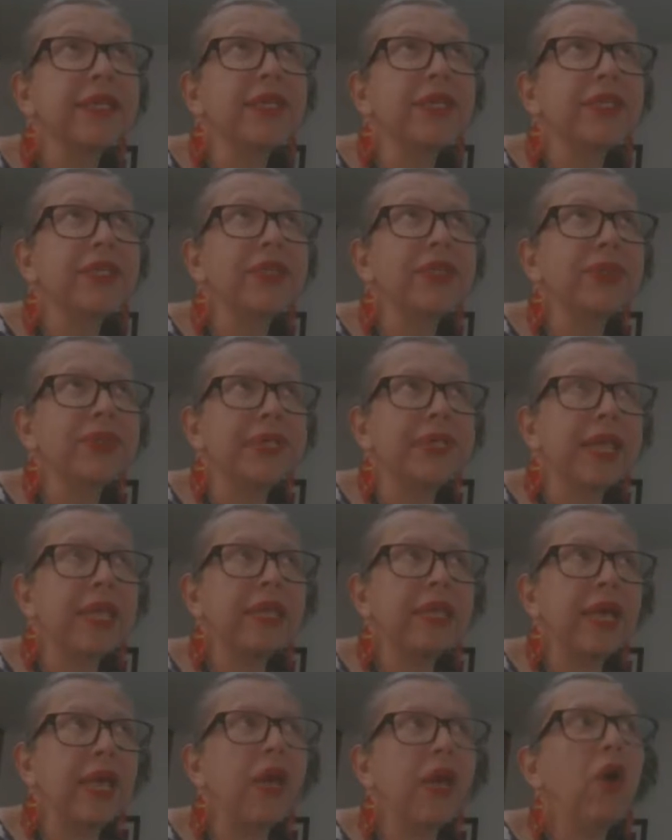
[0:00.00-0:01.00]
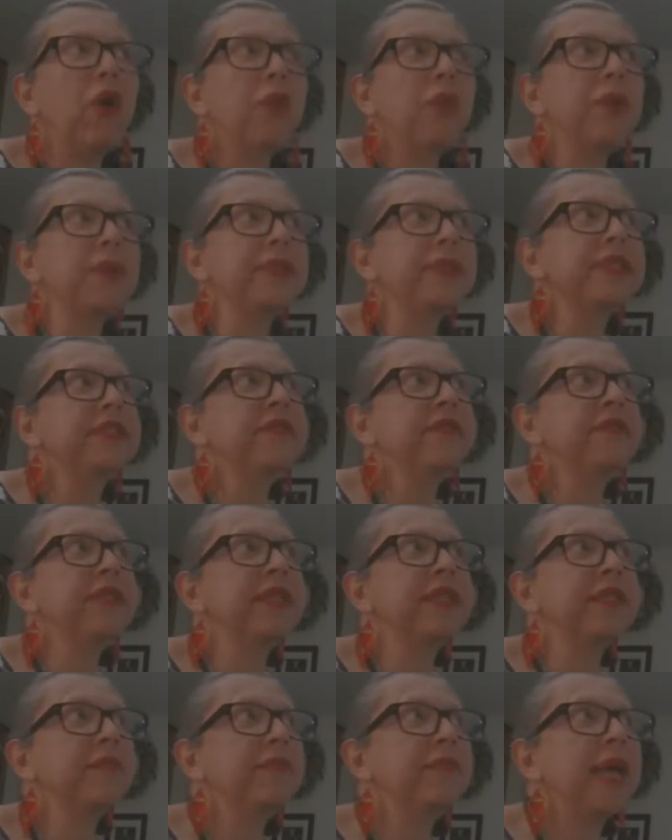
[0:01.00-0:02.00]
to say that oh it was
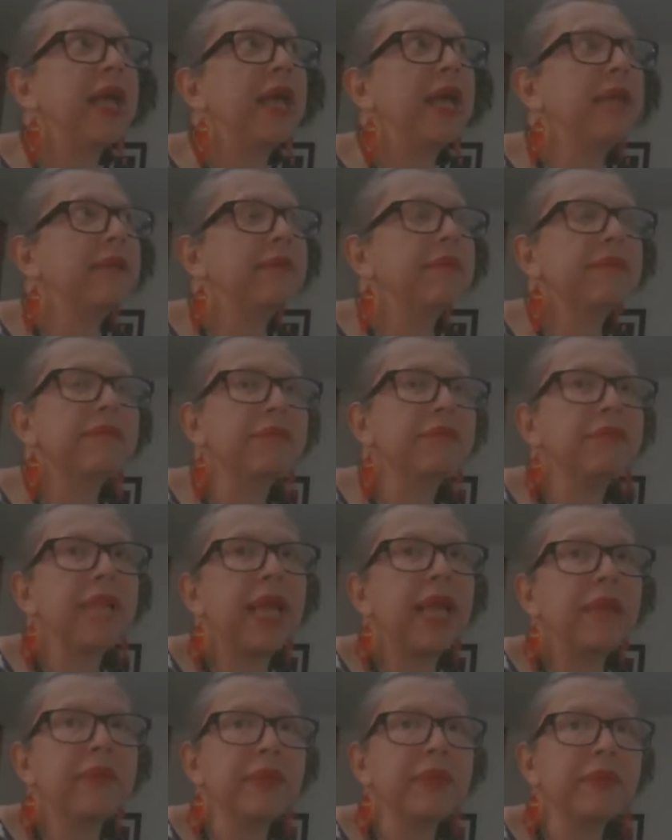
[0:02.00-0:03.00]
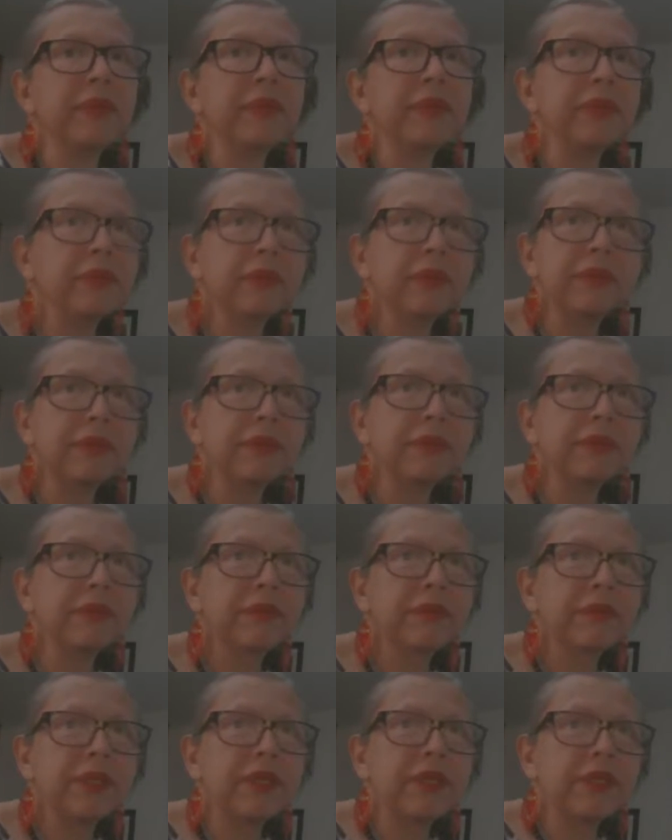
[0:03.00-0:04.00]
defeated by black people.
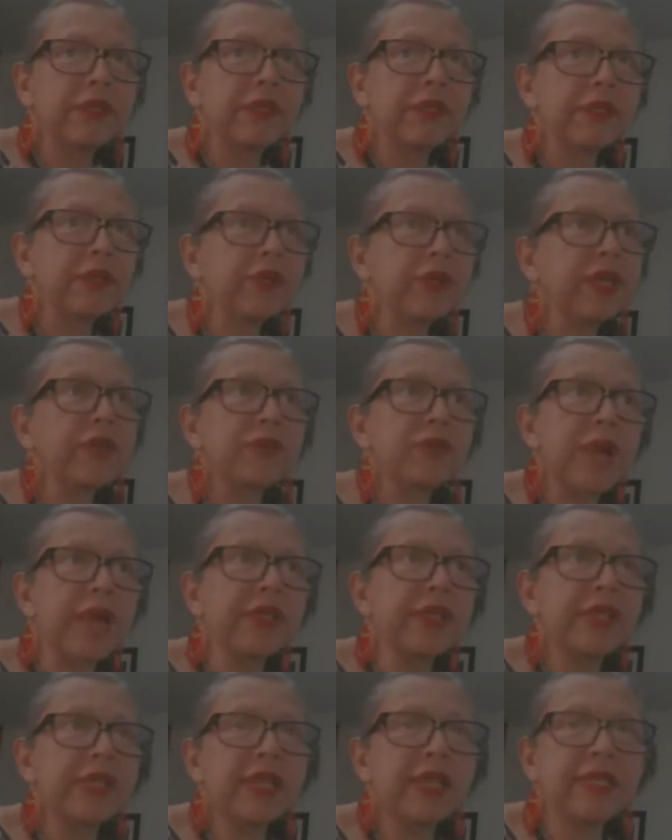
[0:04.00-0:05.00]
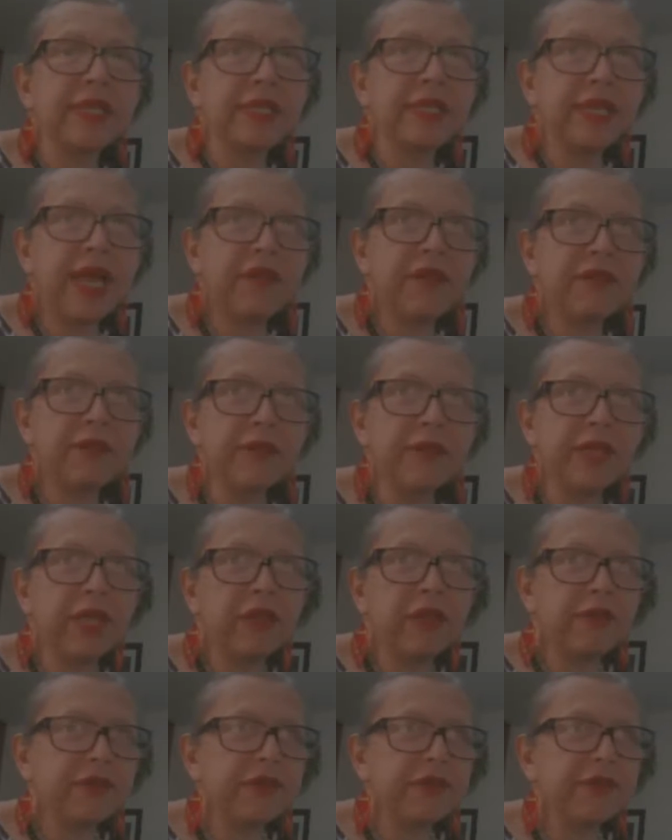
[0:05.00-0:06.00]
So they rather say they die from
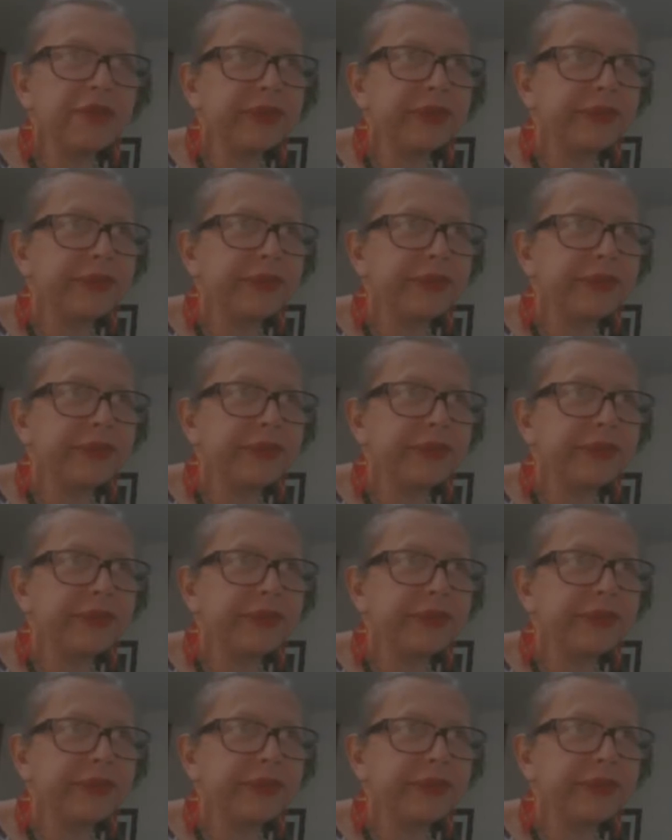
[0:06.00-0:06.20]
yellow fever.